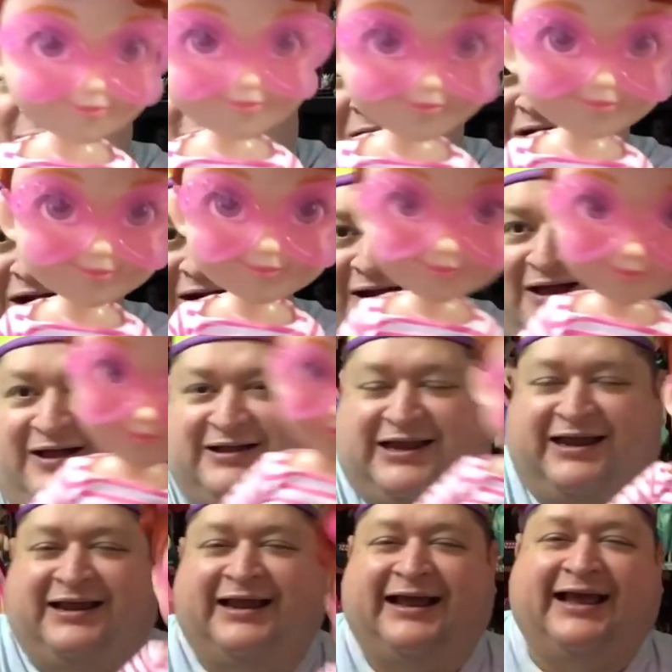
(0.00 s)
world,
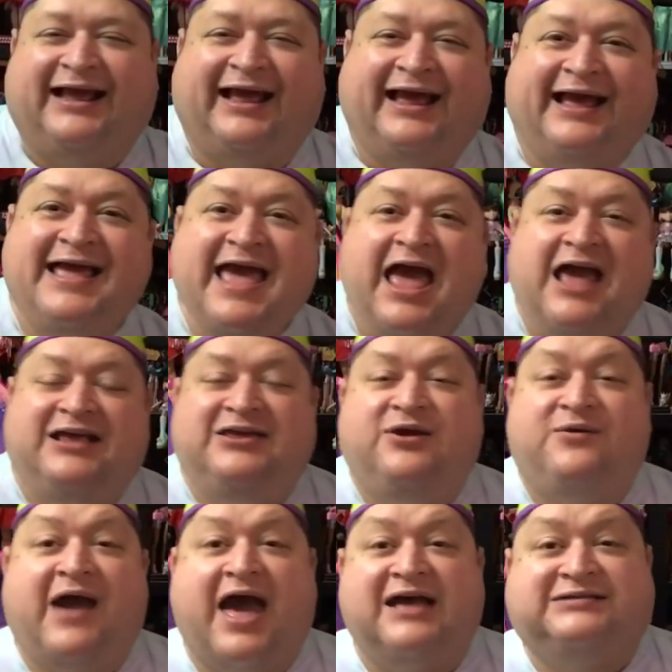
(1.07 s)

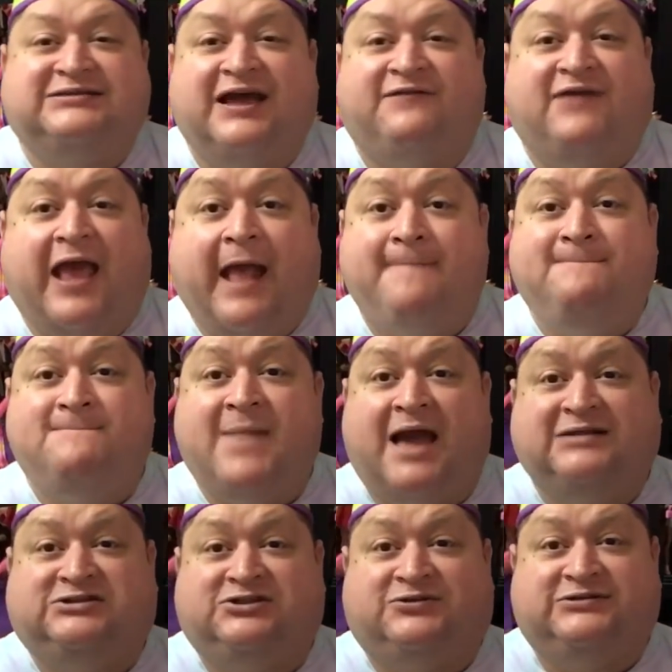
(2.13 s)
you guys have a
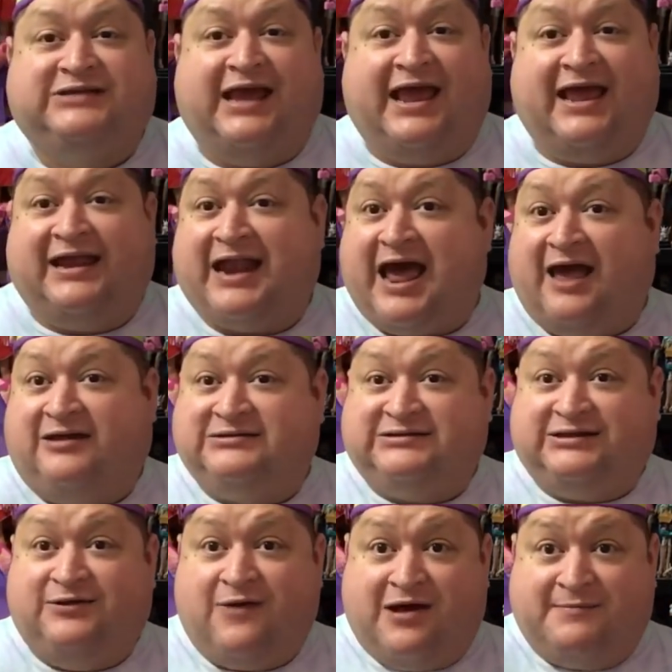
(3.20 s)
magical day, and I'll
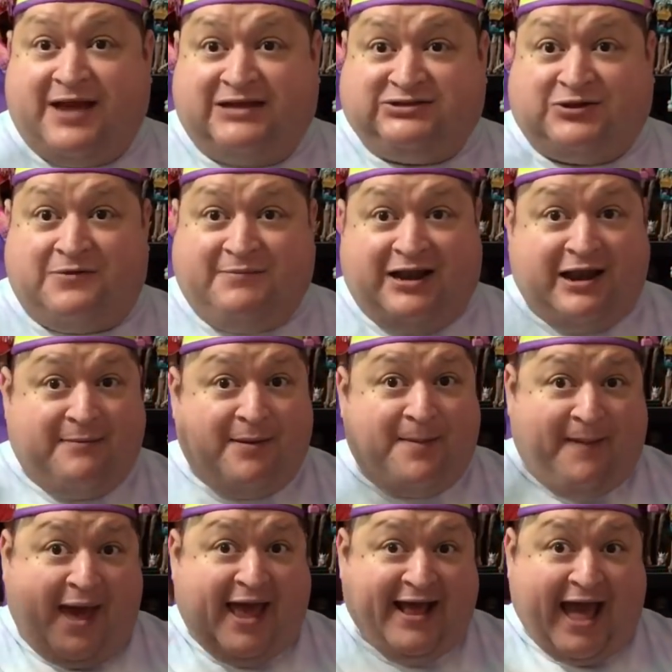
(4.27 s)
see you on Magical Monday.
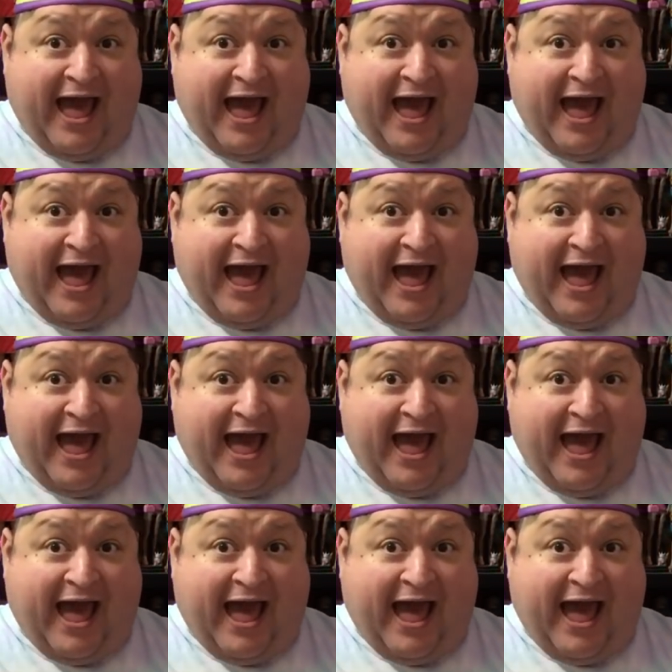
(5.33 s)
Bye-bye,